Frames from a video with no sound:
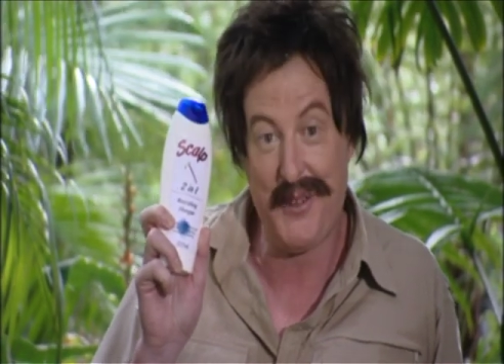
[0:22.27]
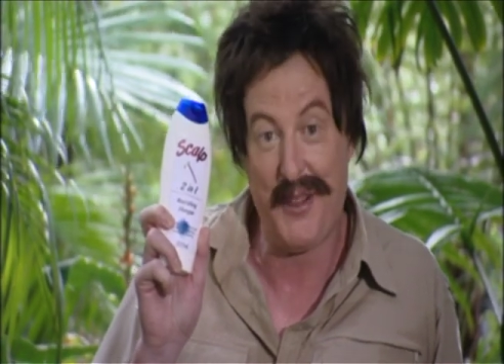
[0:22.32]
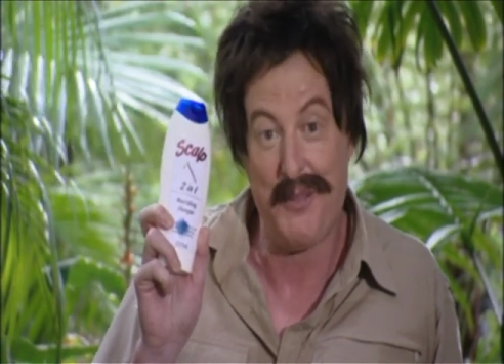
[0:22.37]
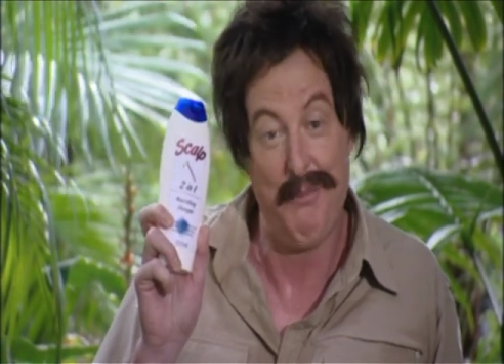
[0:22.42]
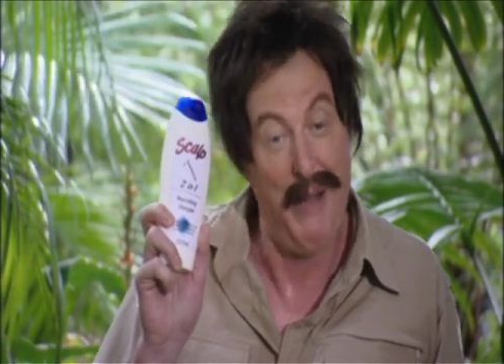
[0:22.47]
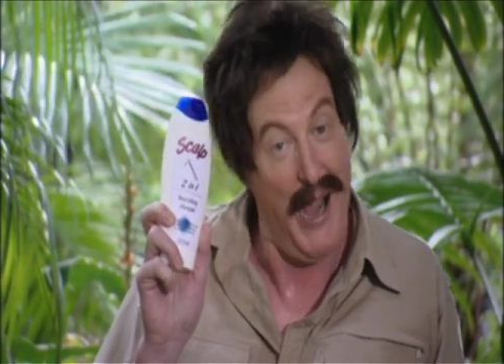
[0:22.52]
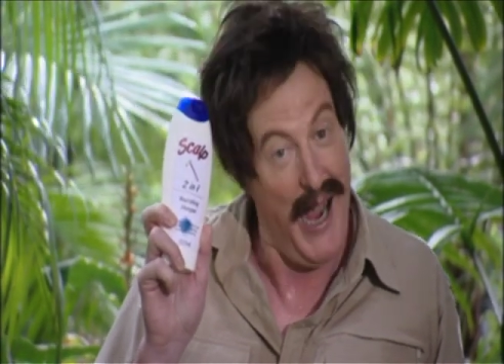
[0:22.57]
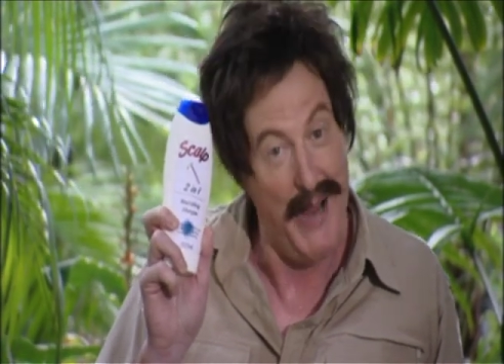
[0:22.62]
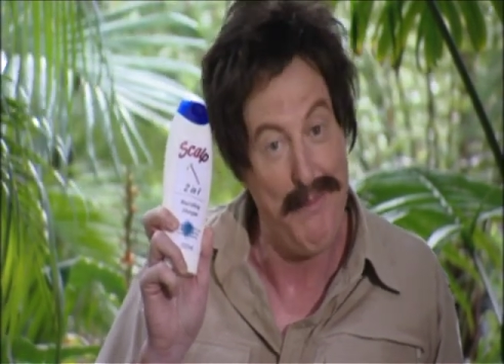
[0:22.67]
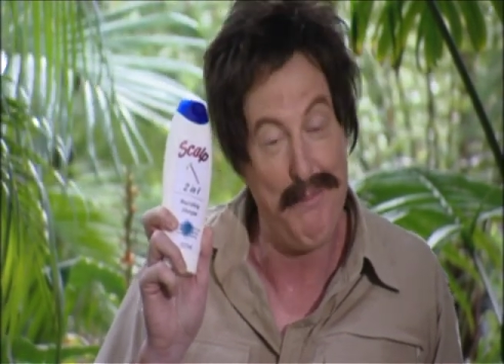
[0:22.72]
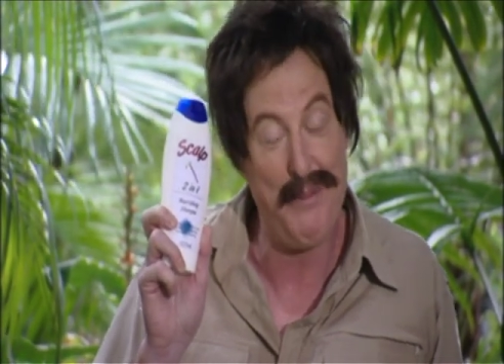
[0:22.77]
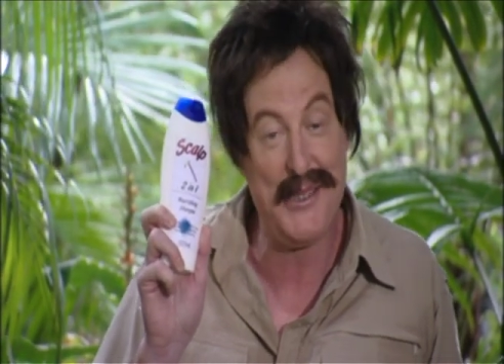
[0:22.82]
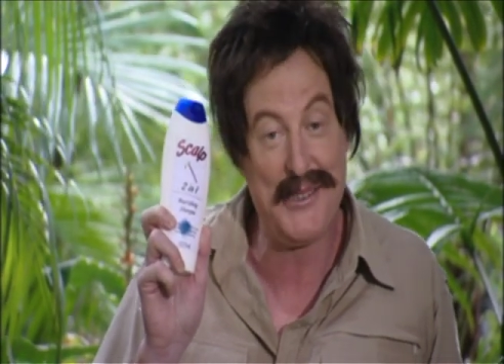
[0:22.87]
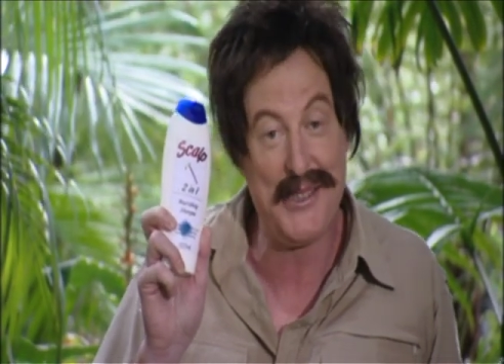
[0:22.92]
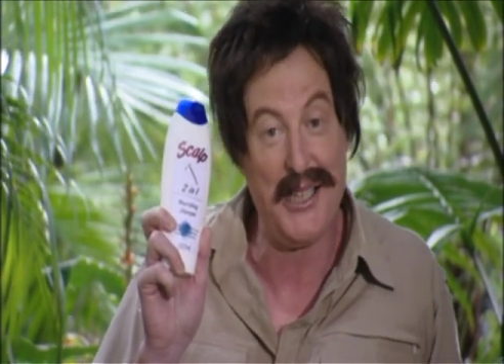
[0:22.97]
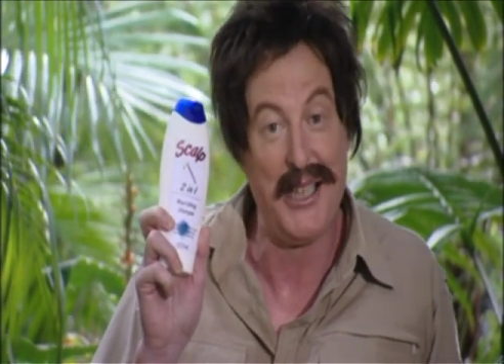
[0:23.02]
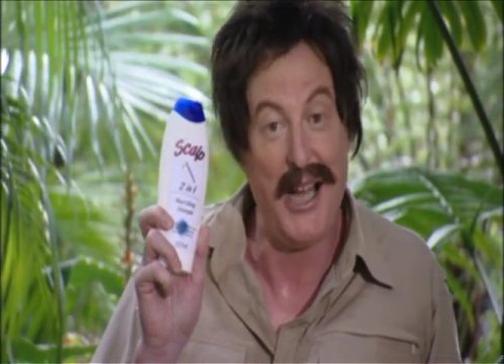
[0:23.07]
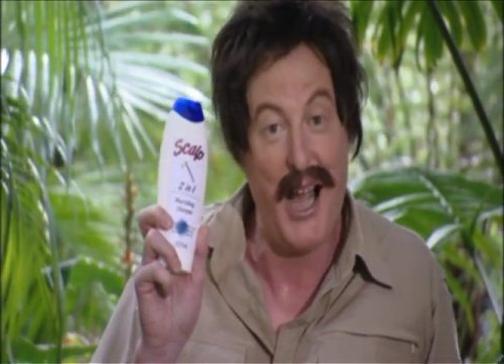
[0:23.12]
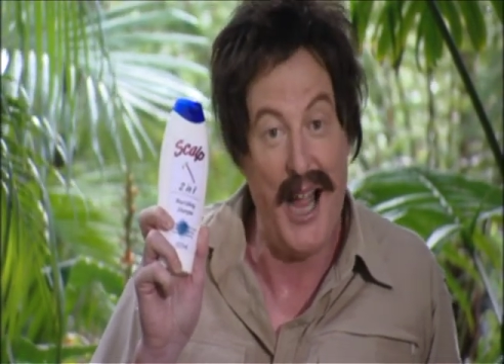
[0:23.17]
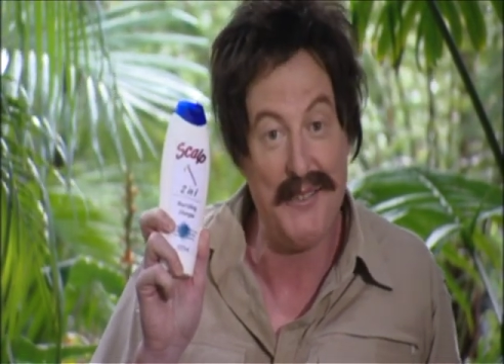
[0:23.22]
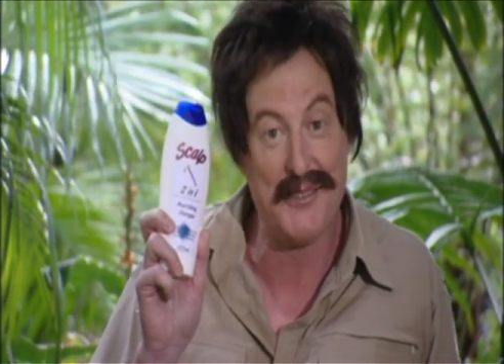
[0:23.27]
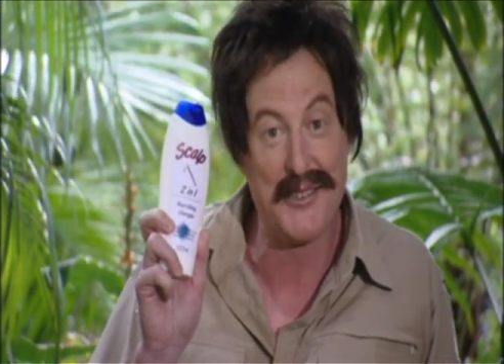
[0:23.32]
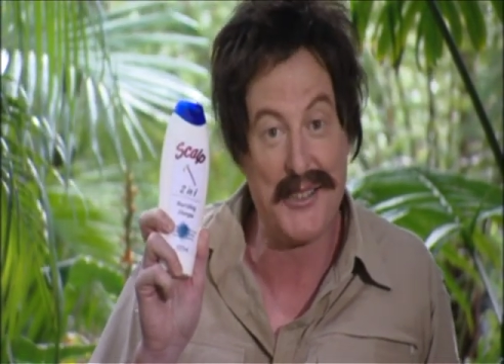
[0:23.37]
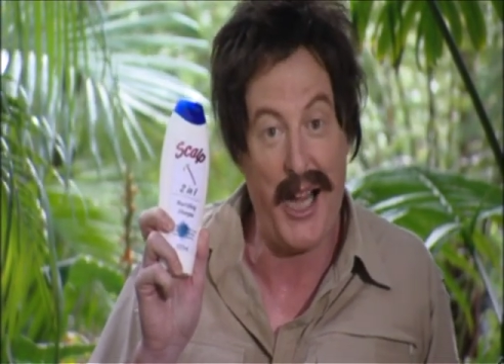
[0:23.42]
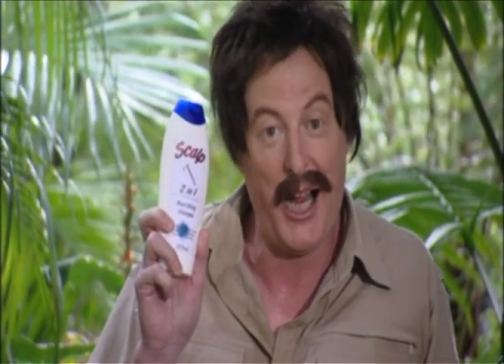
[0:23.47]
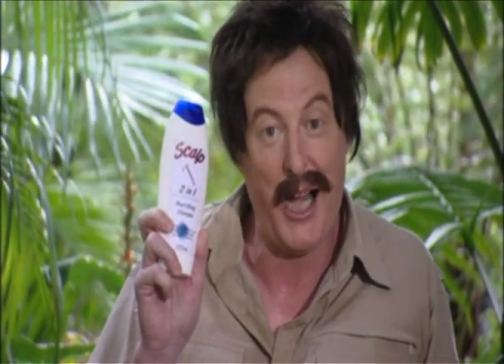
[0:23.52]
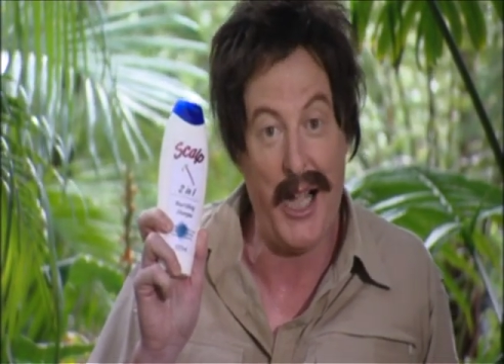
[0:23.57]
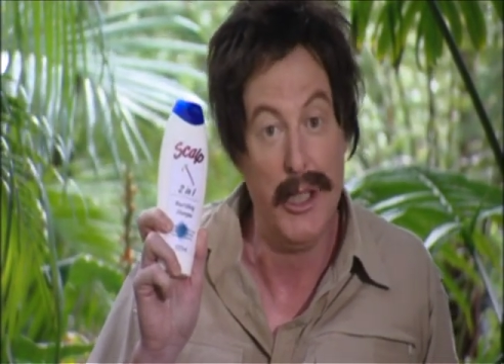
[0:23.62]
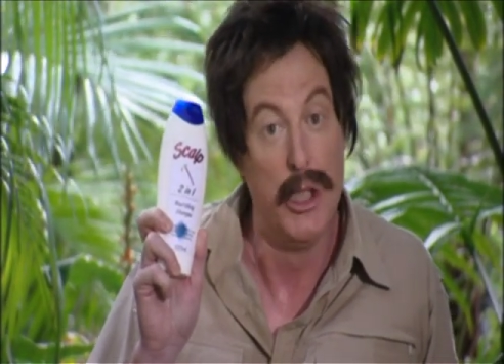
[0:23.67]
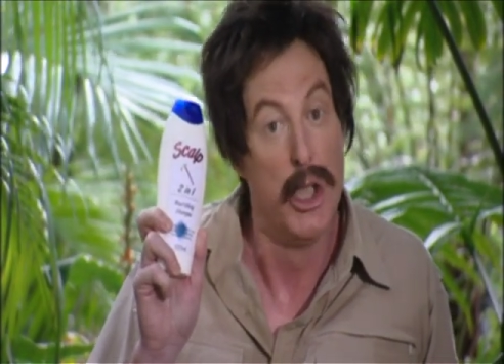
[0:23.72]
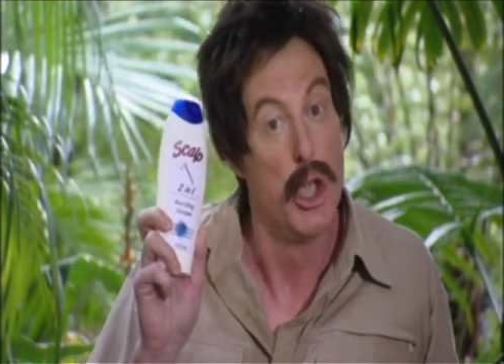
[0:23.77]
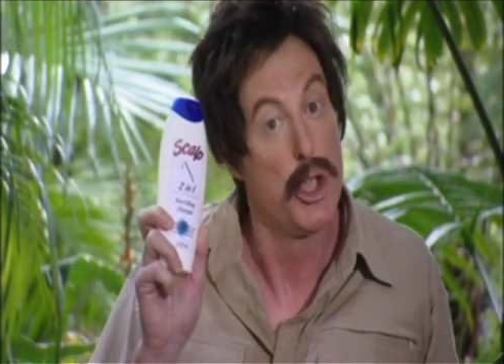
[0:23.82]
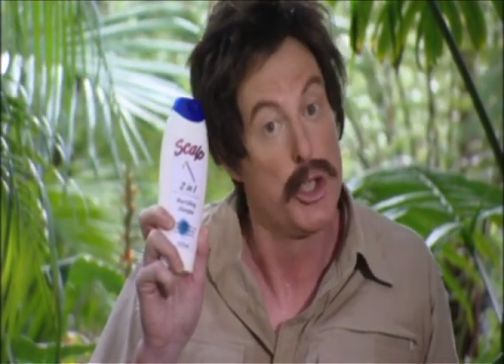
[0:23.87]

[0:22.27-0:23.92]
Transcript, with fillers: with my busy lifestyle,